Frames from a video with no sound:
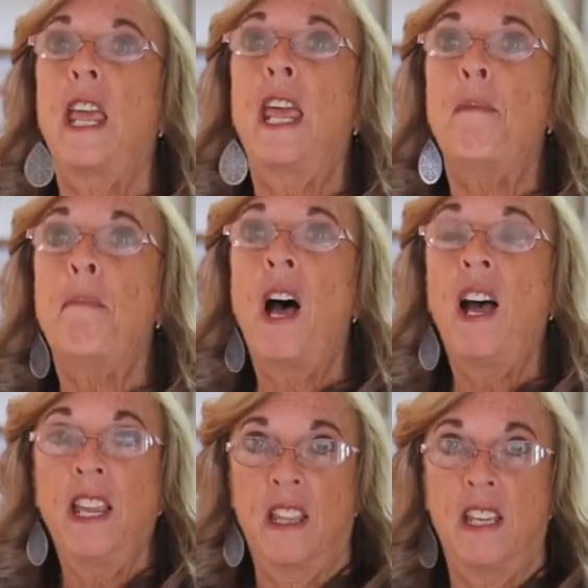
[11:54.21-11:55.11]
a
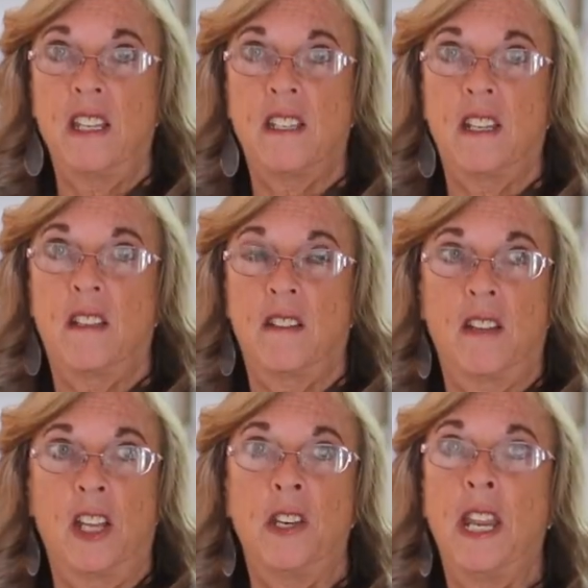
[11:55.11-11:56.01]
pilot,
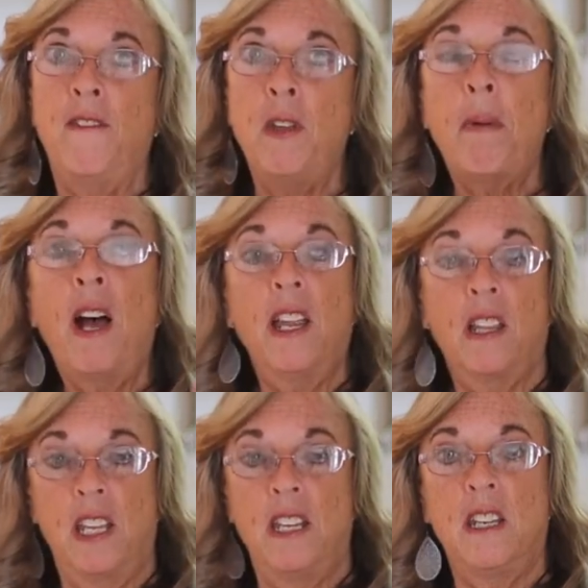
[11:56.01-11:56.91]
a Navy
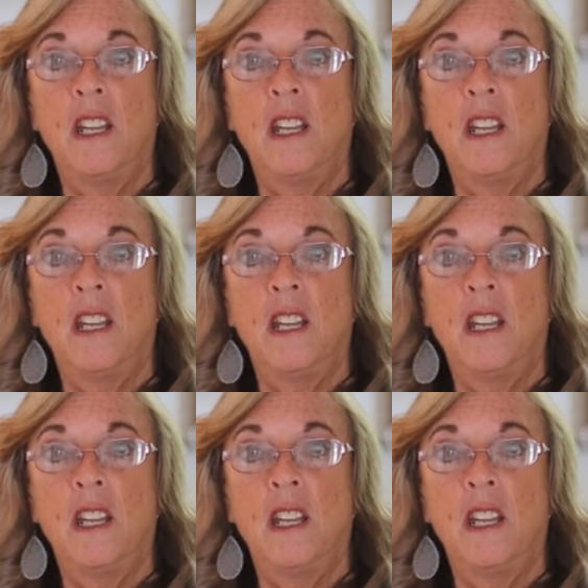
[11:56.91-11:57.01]
pilot,